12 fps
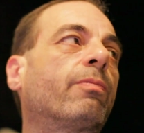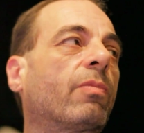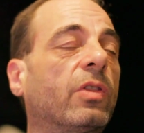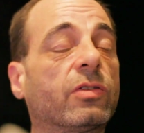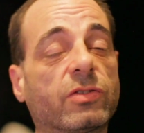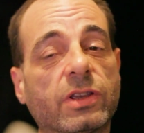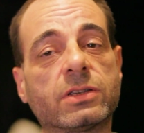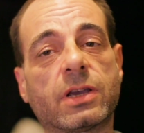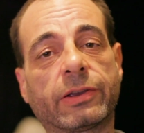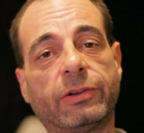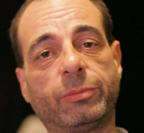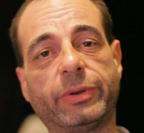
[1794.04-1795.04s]
There's things I
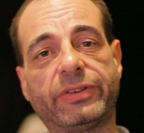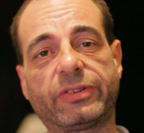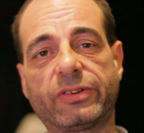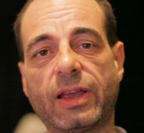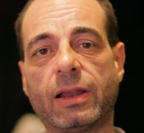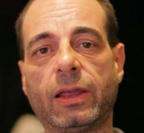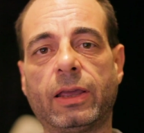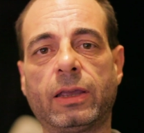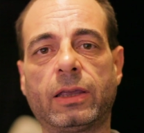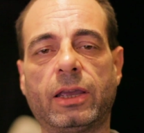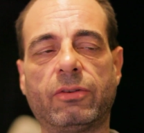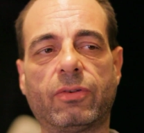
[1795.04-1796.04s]
could be
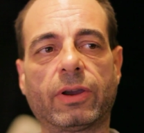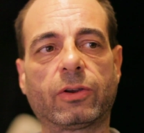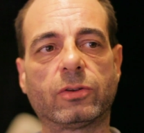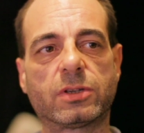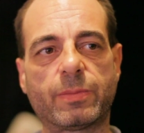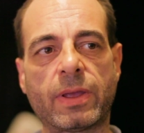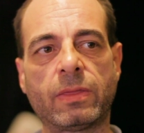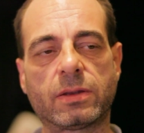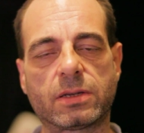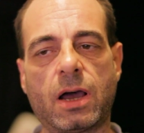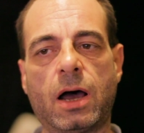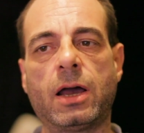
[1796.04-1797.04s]
selling if I could spend the
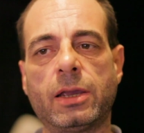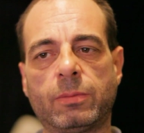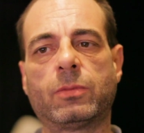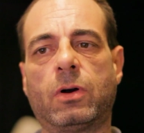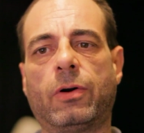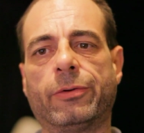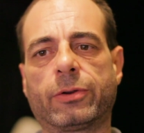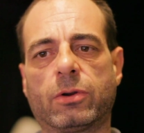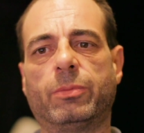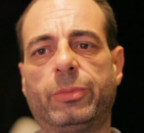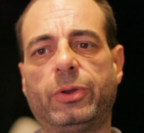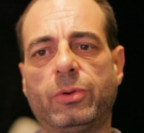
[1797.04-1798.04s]
time on a
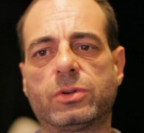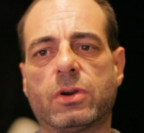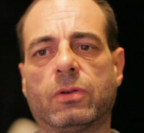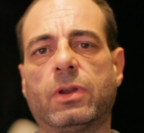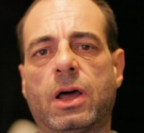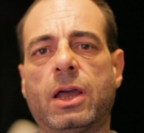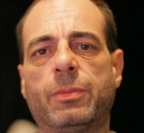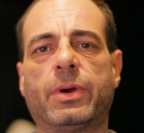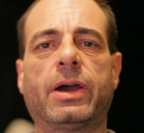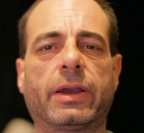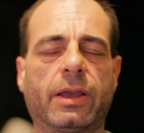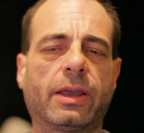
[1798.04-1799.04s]
computer online, but
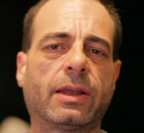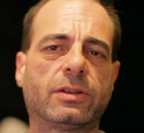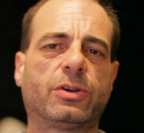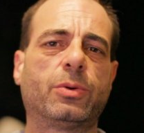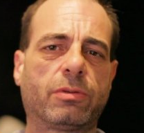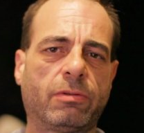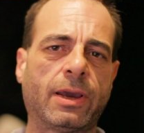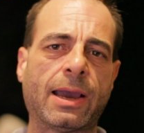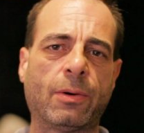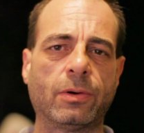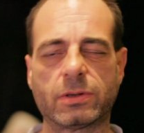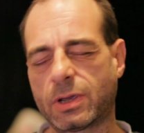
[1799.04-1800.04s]
I can get 2 or 3
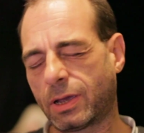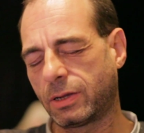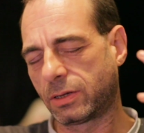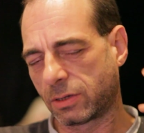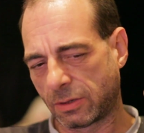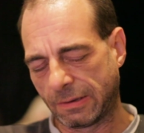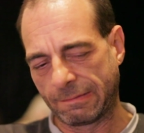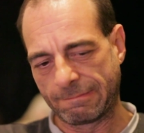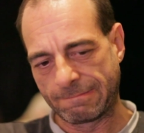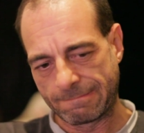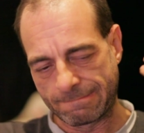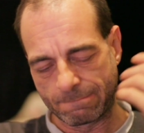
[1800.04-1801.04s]
hours and
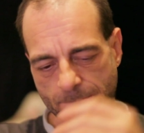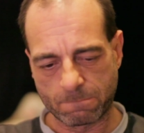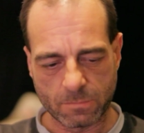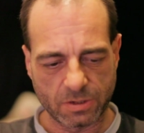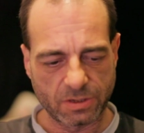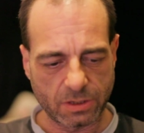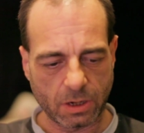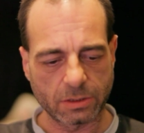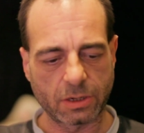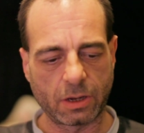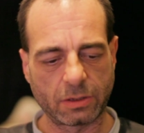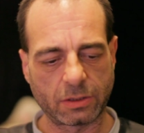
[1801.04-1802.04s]
it starts
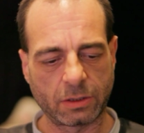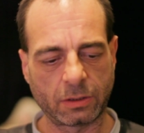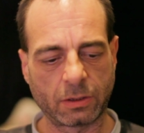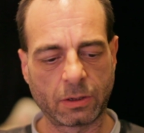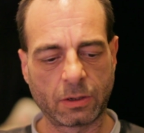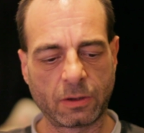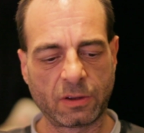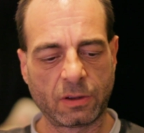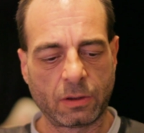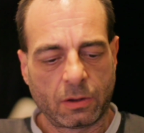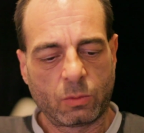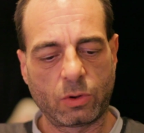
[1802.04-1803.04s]
hurting.
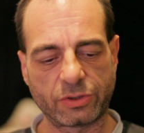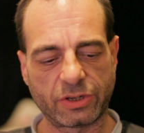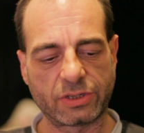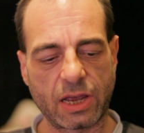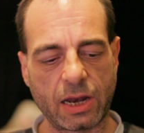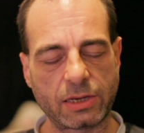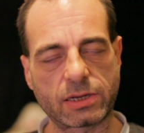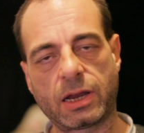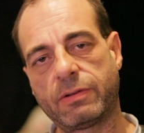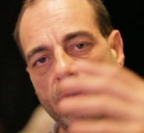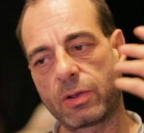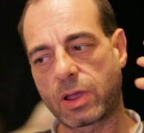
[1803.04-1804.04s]
Watching telly's kind
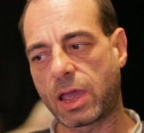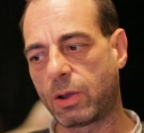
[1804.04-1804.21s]
of okay. I